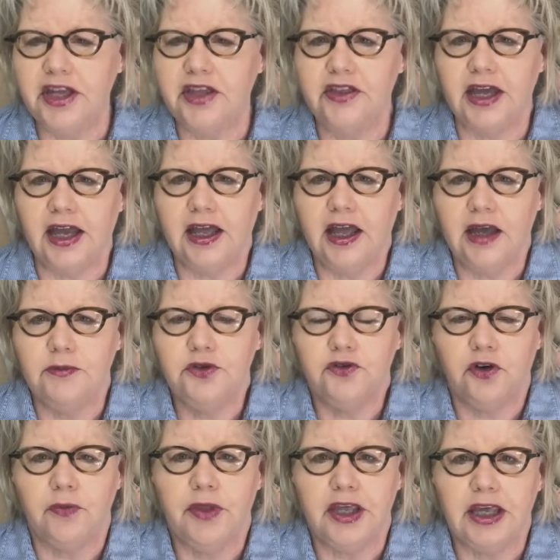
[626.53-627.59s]
that comes
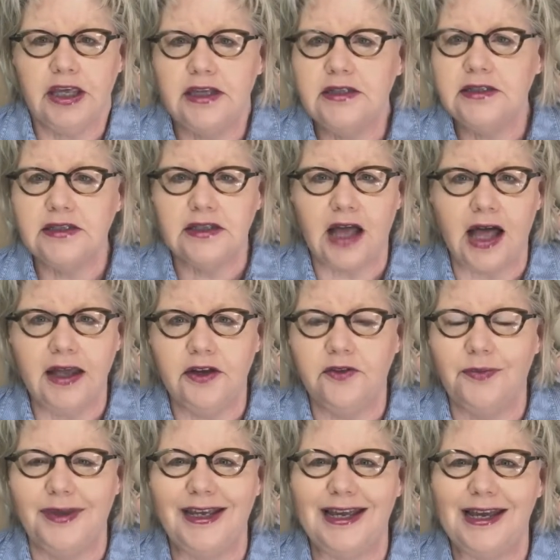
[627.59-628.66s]
from the inside of
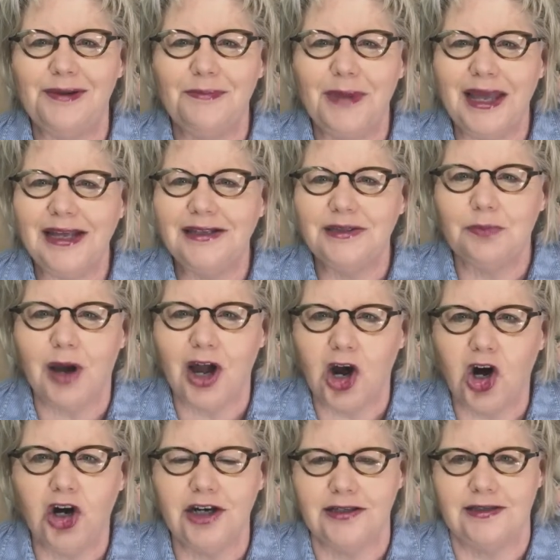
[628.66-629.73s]
me and makes my
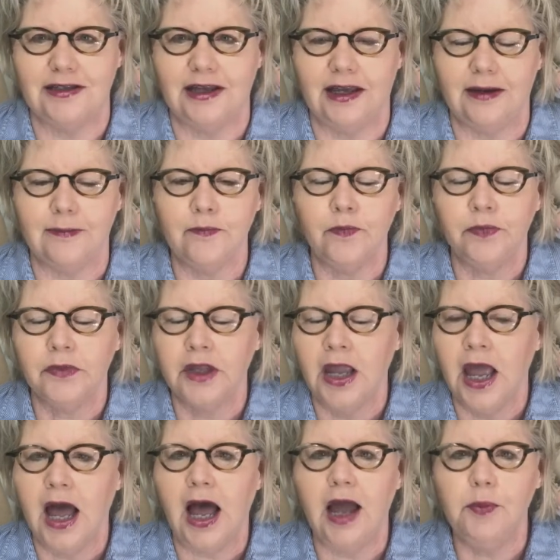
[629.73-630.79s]
heart sing.
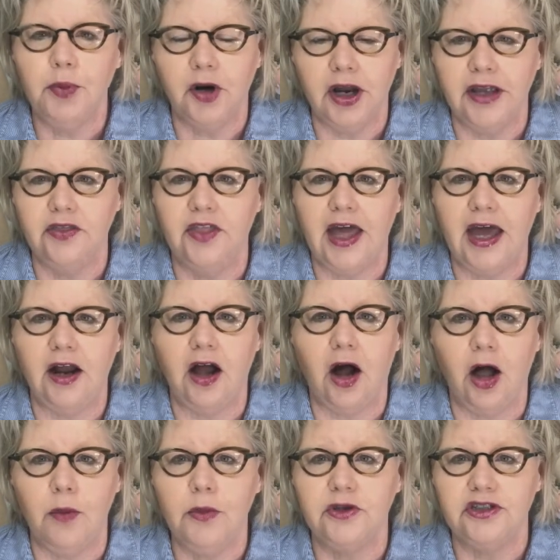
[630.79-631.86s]
I prayed that
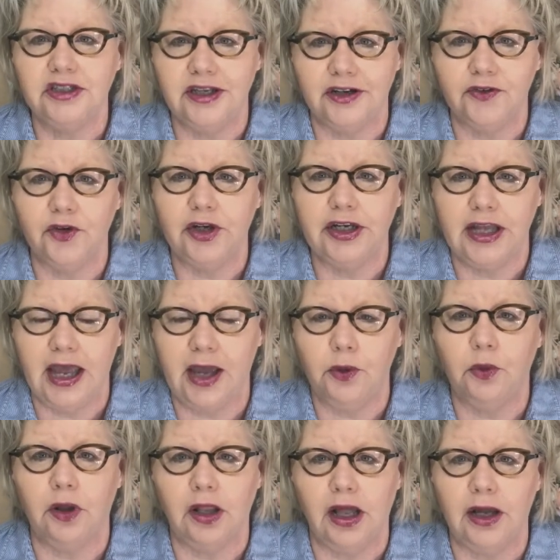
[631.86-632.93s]
almost every day
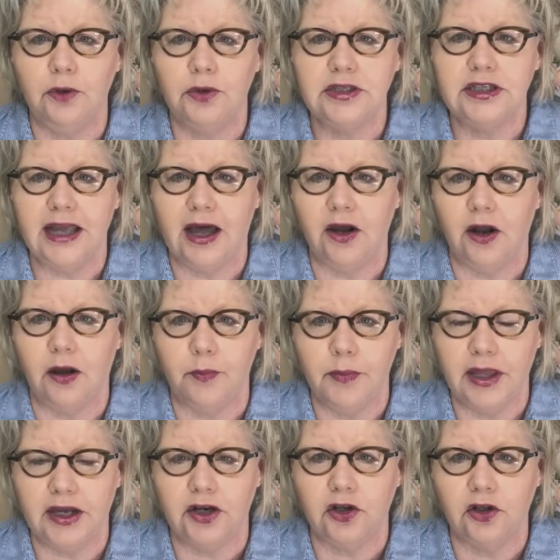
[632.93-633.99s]
while I was out on
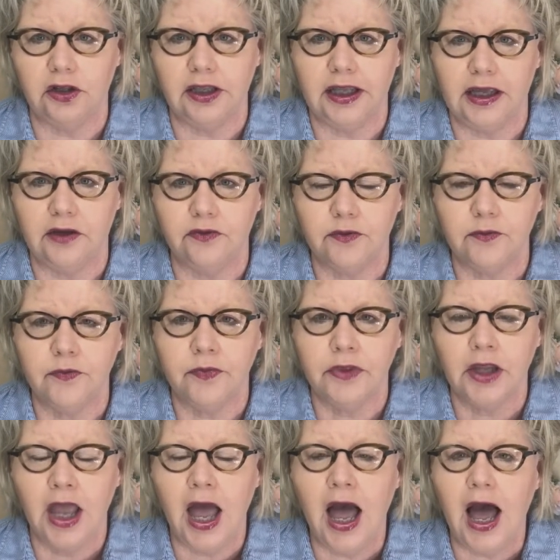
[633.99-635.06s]
medical leave.
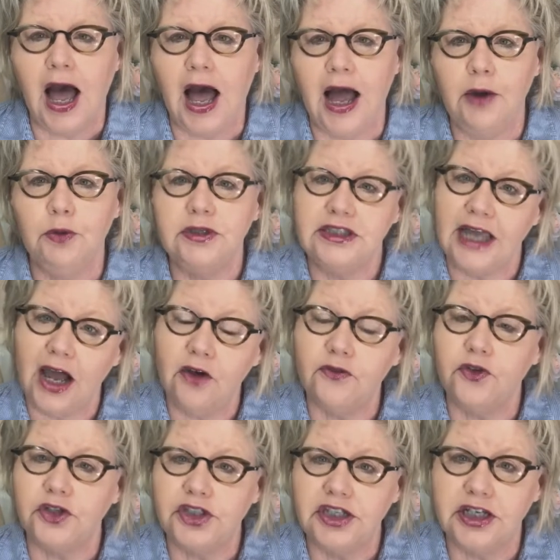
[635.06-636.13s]
I was out
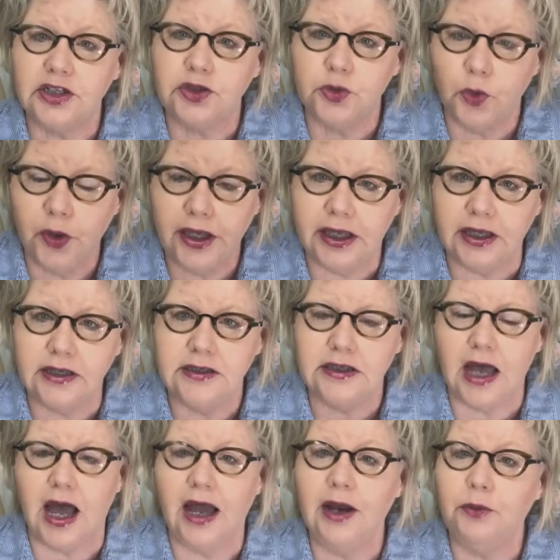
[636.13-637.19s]
for 6 weeks.
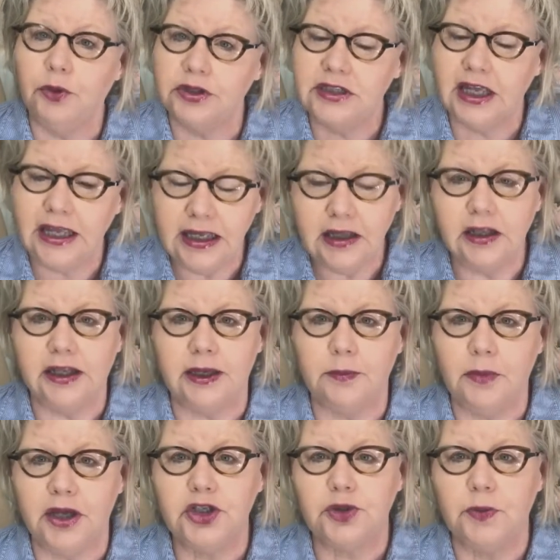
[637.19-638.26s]
I was healing
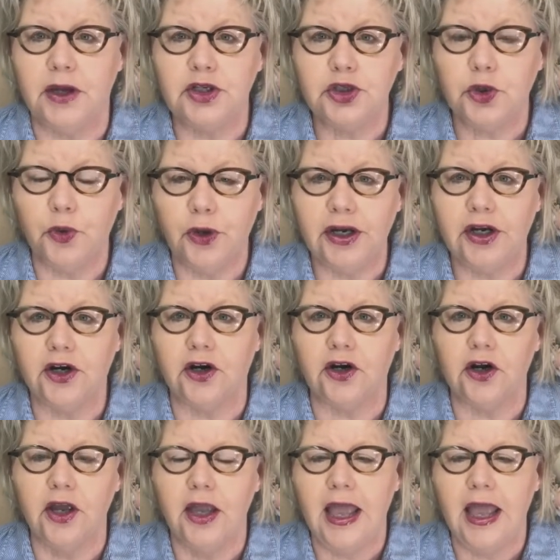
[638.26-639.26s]
much, much quicker.